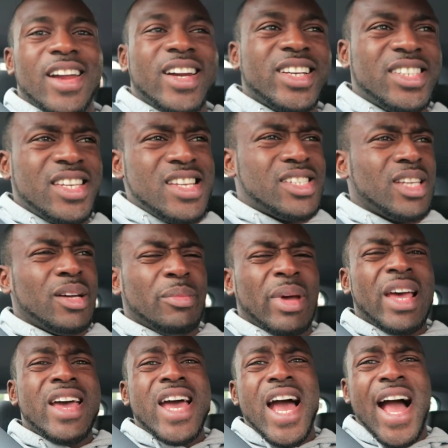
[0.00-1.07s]
Let's see
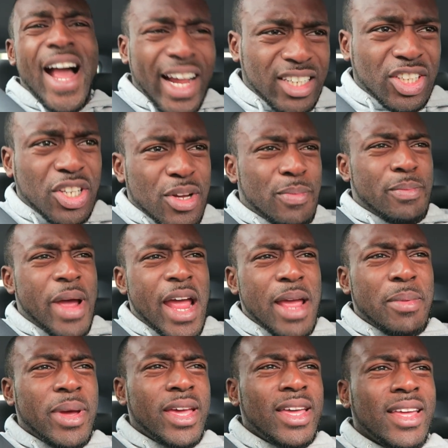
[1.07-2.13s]
some action,
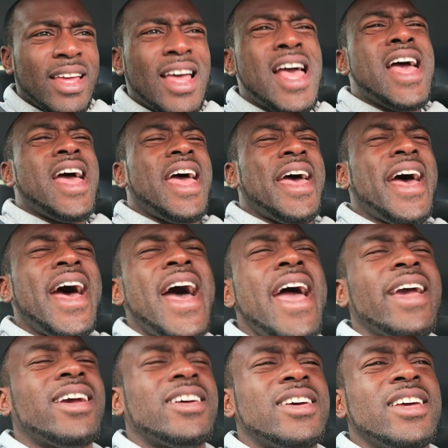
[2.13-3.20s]
baby.
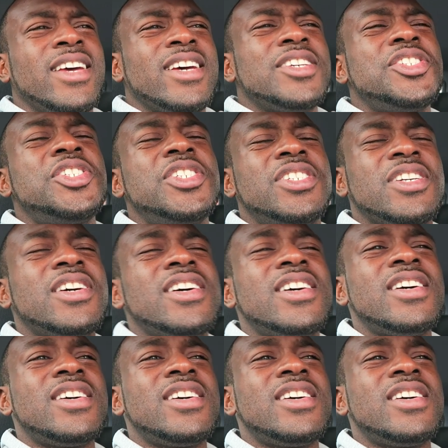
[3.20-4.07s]
Action.